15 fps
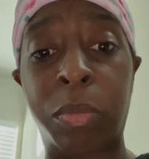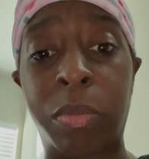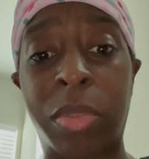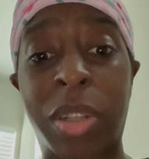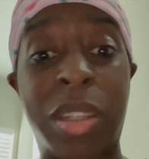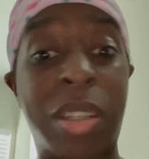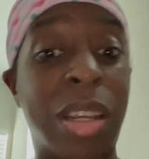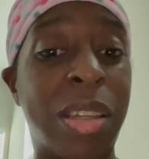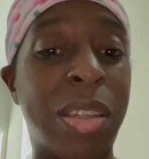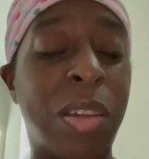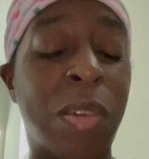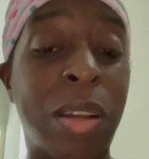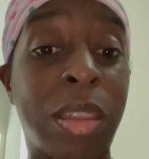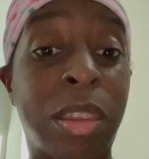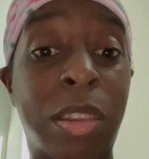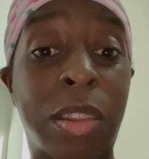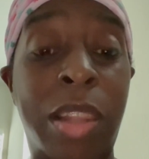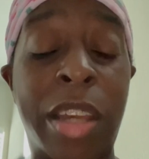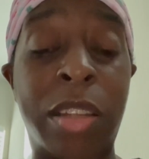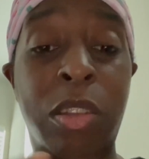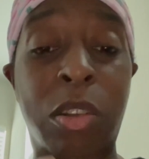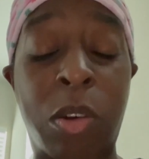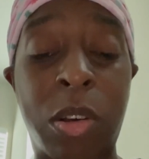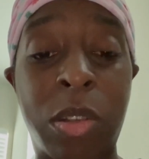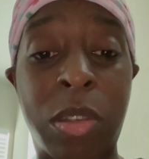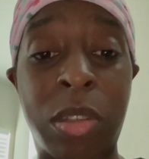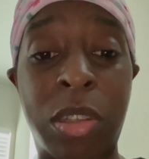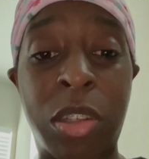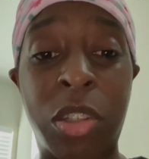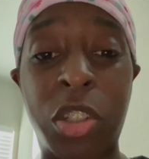Doesn't that sound like the
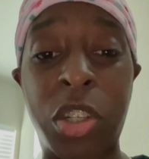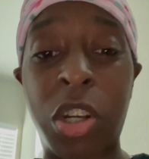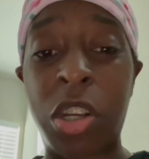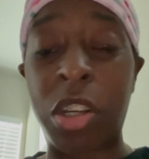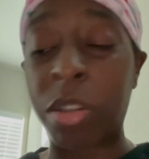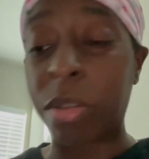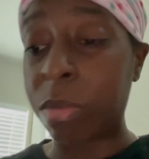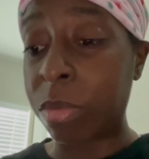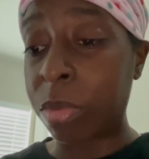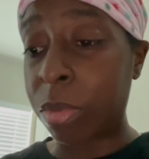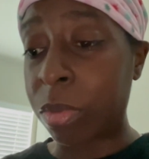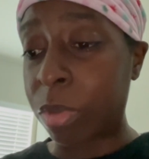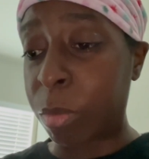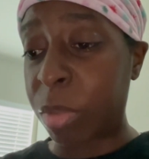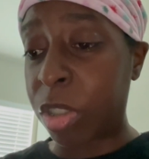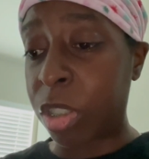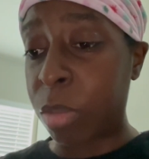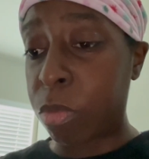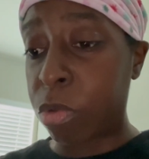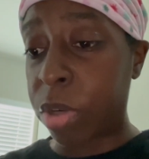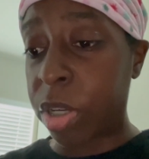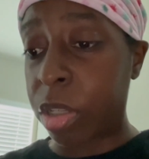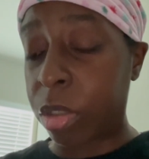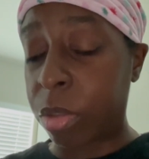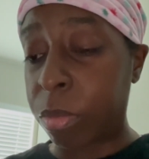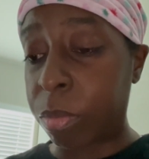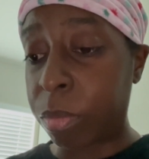narcissist, y'all? I'm going to keep reading.